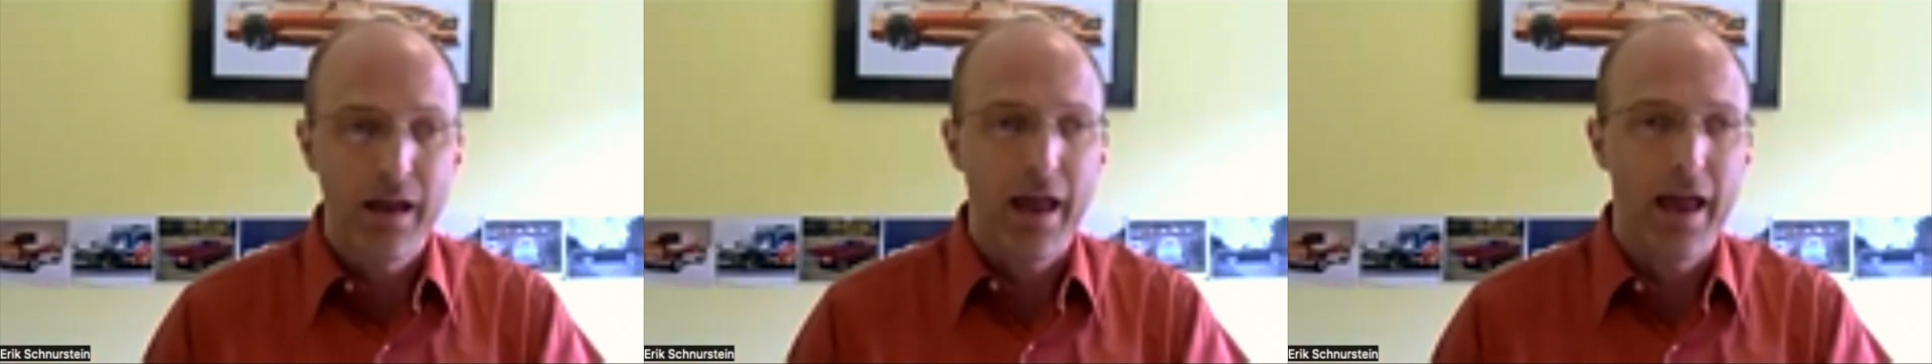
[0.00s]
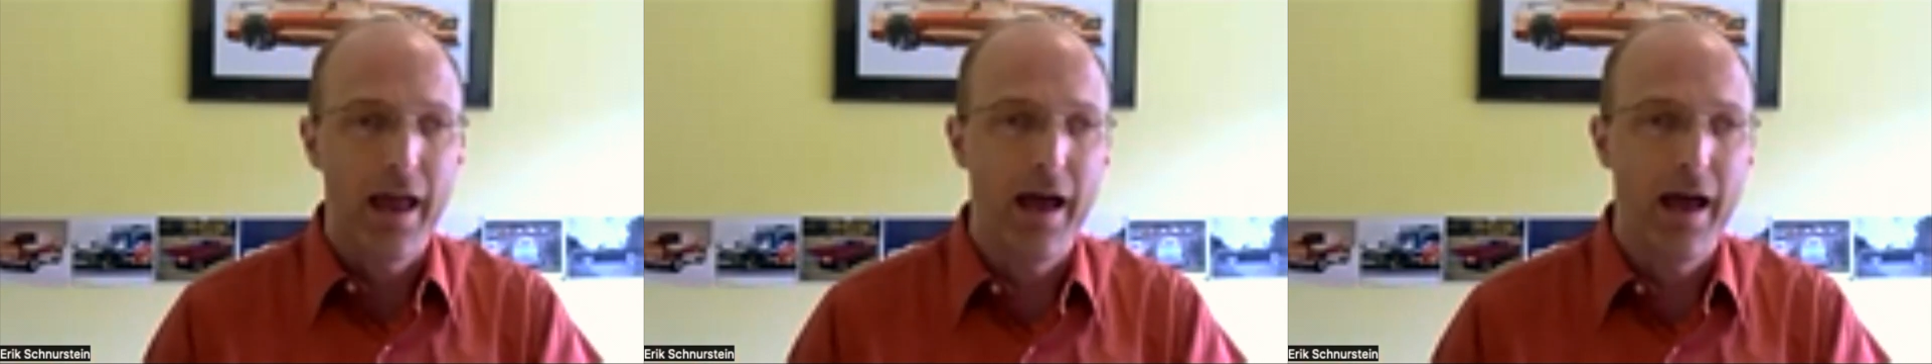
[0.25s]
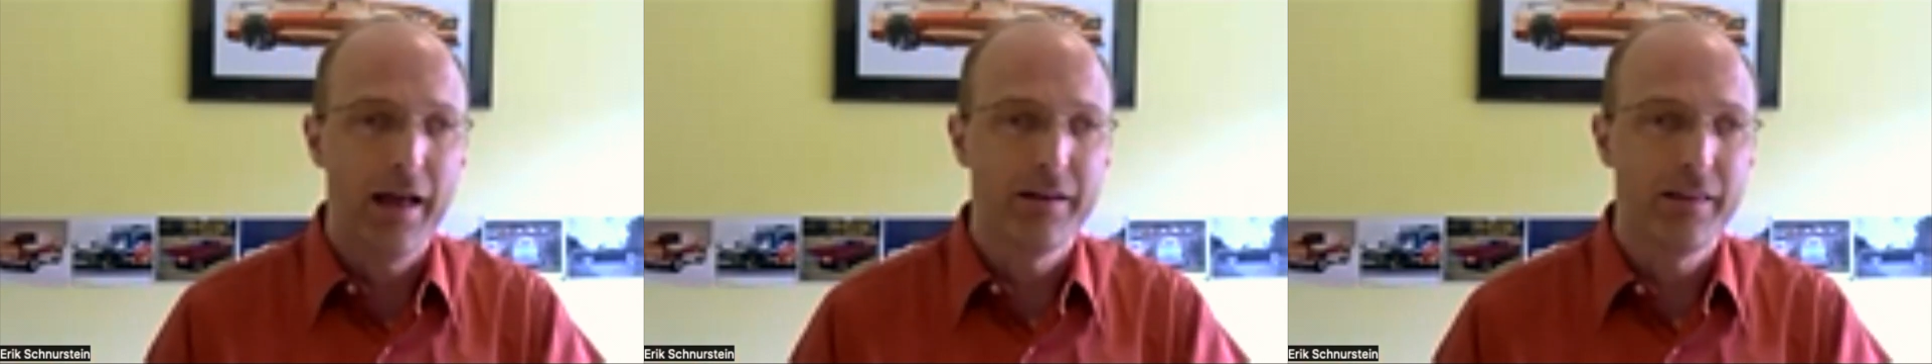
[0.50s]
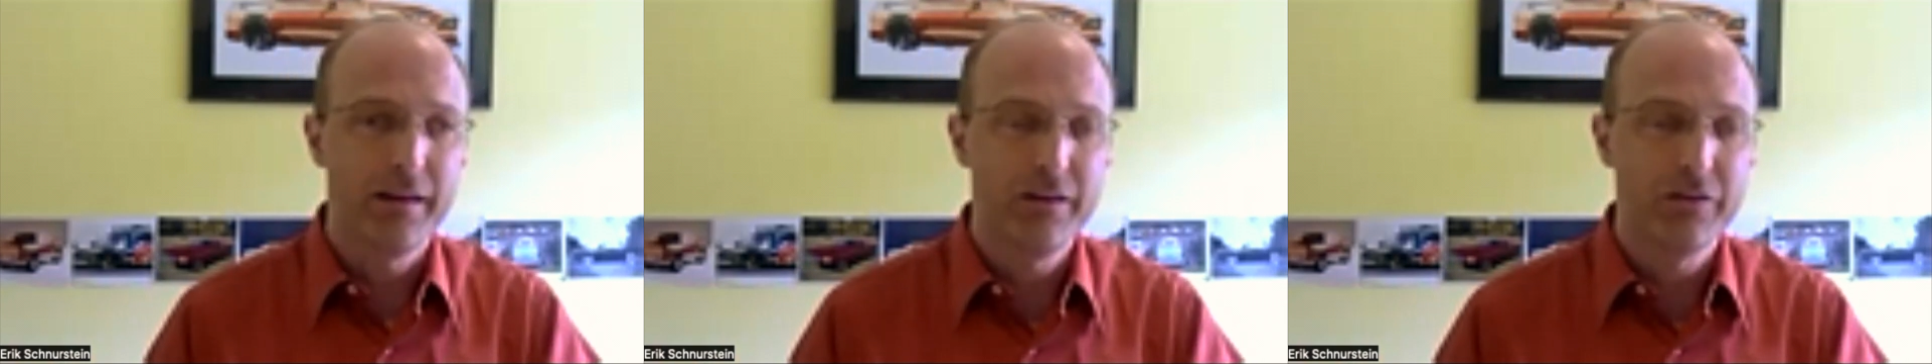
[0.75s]
And
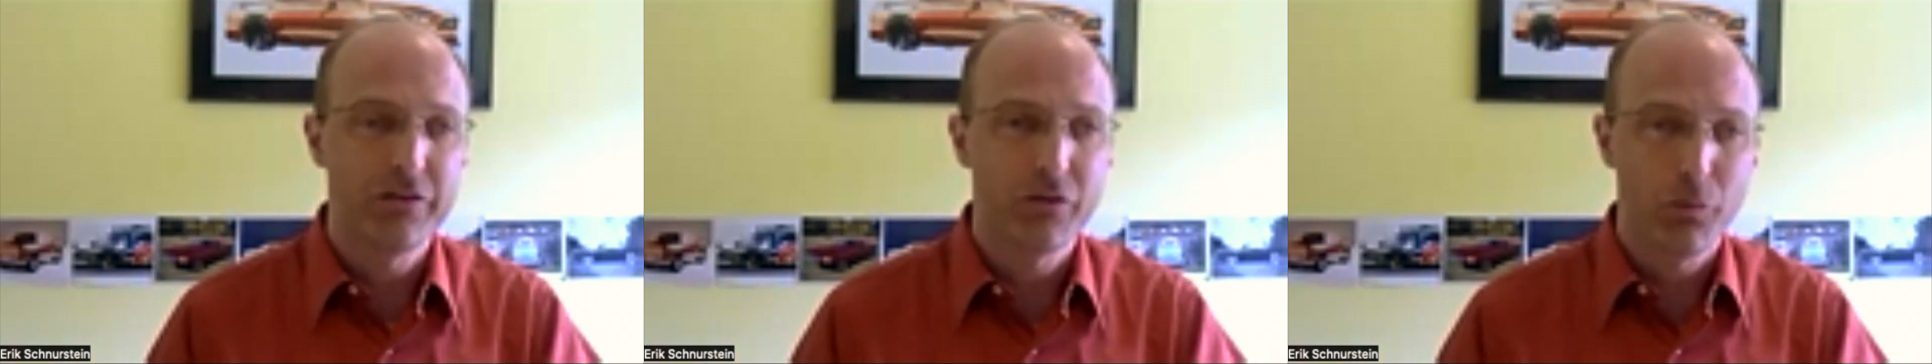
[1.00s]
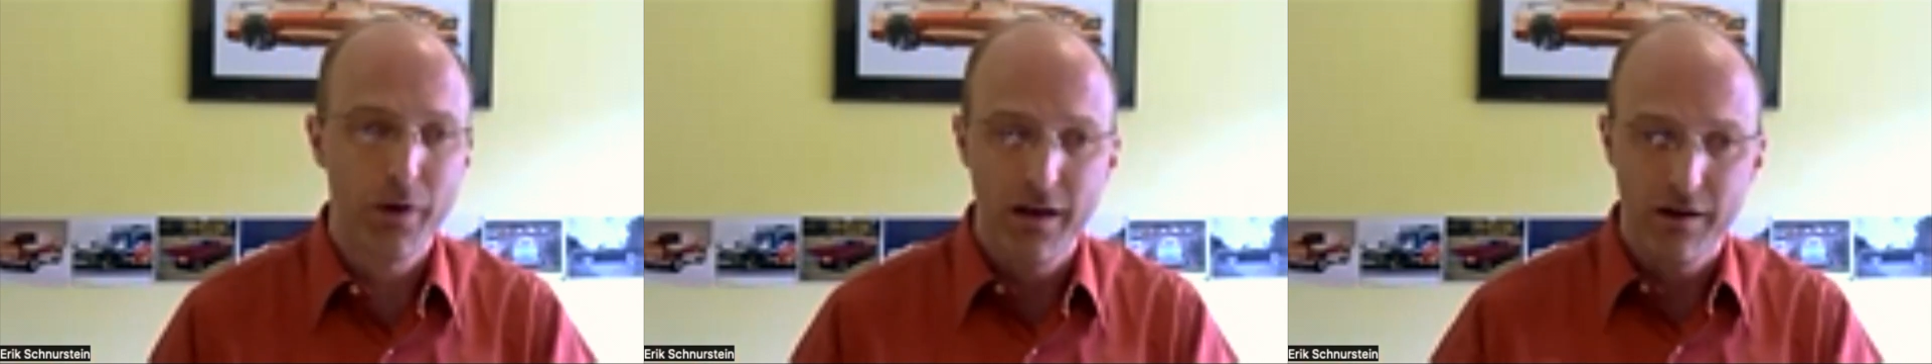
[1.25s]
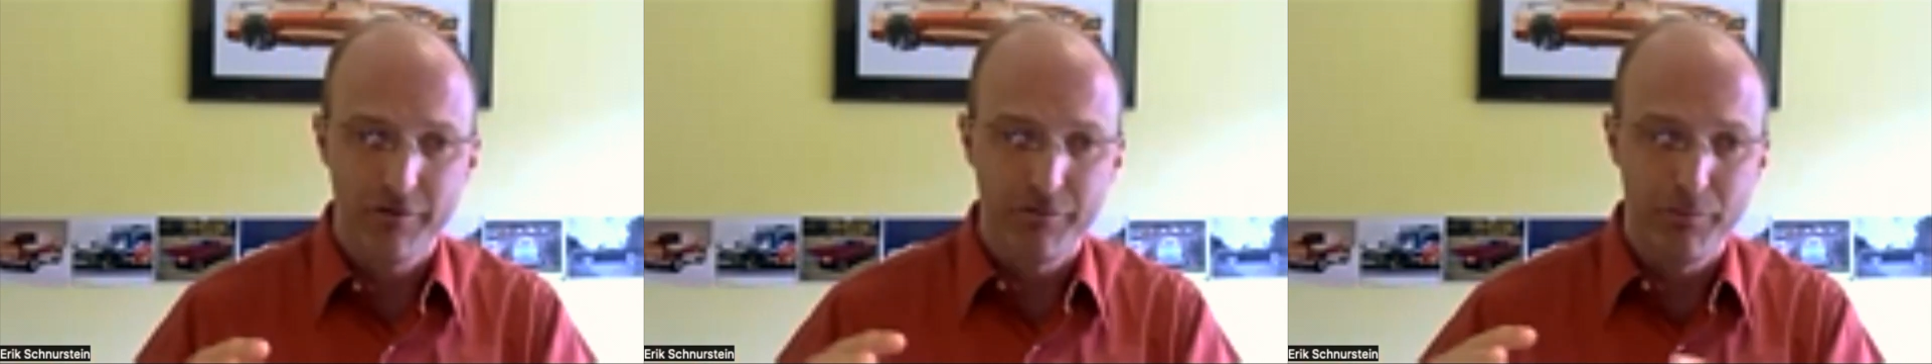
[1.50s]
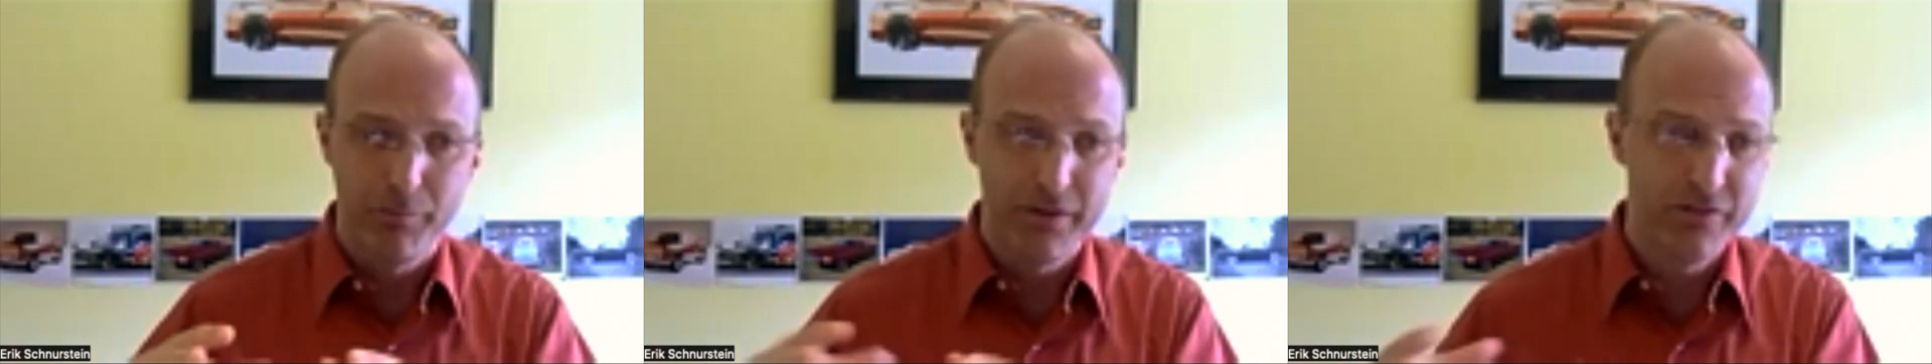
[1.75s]
these, we have
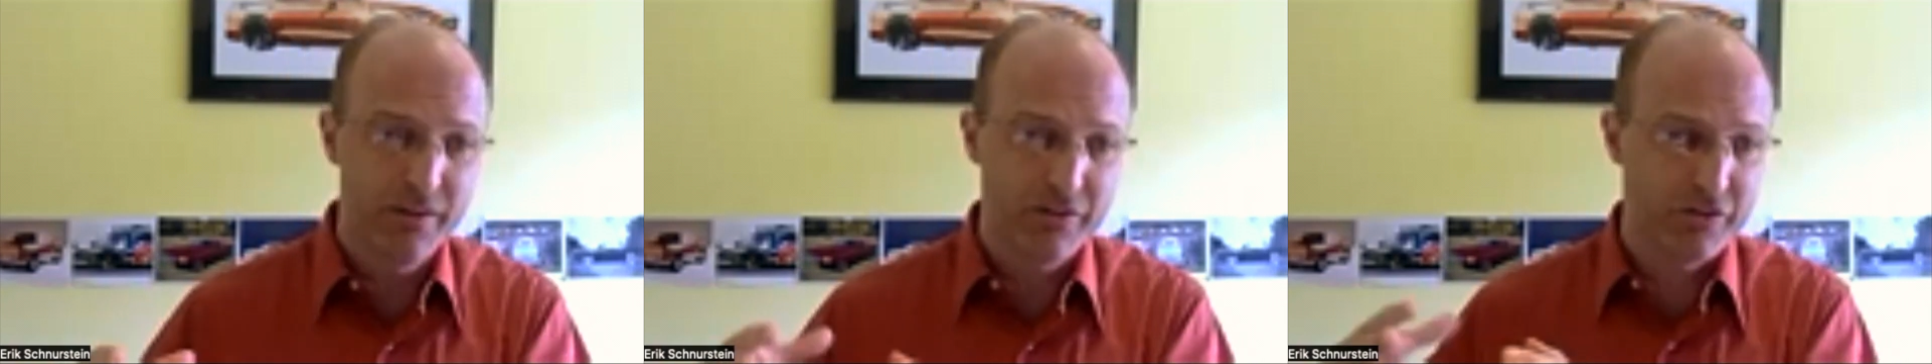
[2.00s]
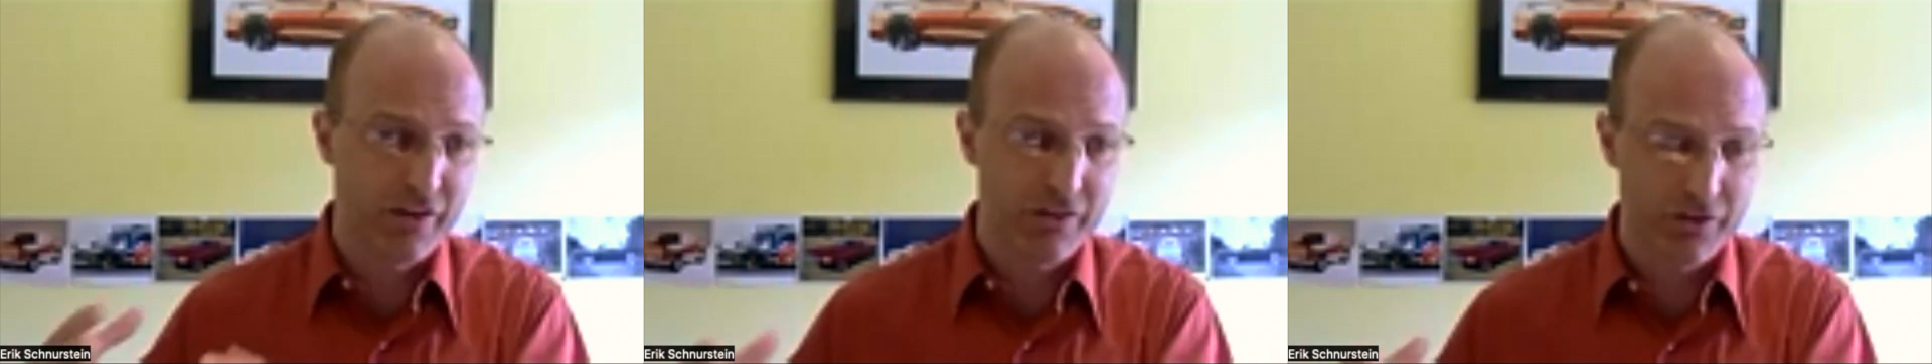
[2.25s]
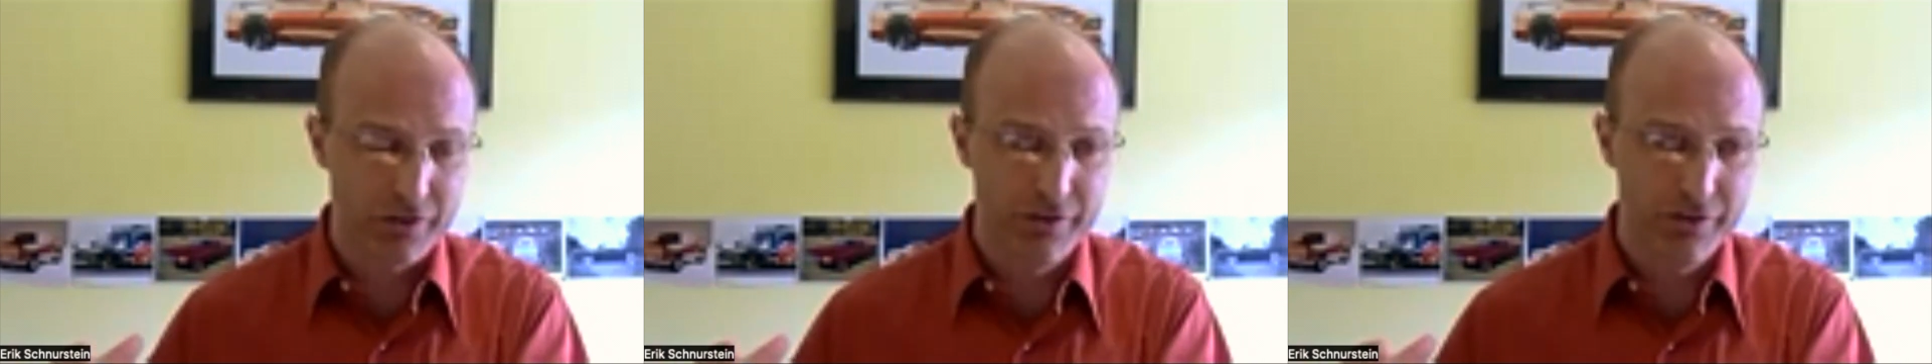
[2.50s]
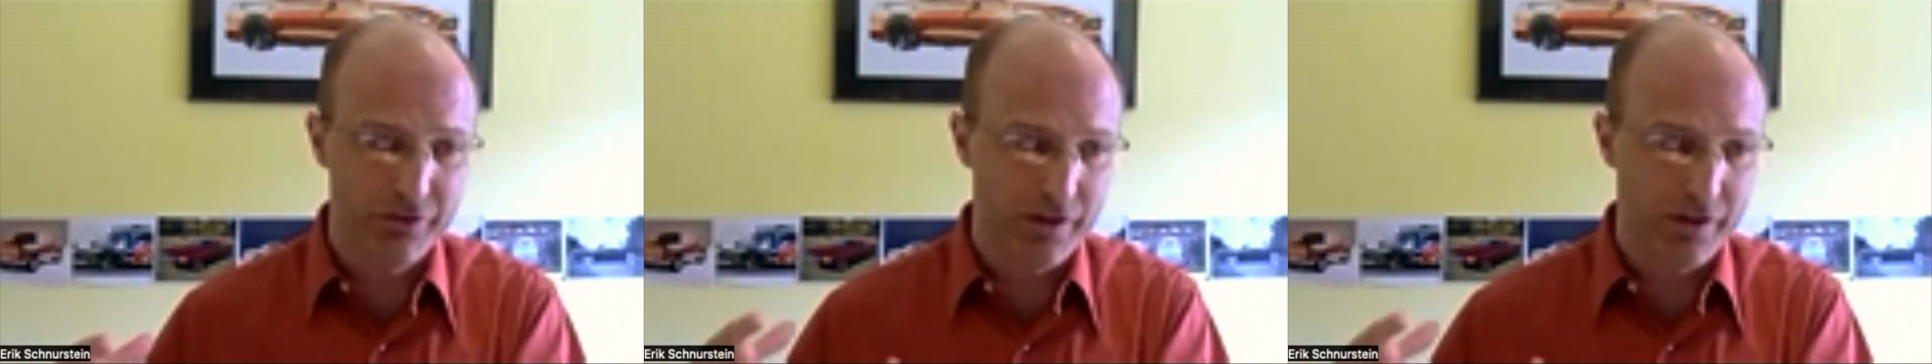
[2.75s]
business centers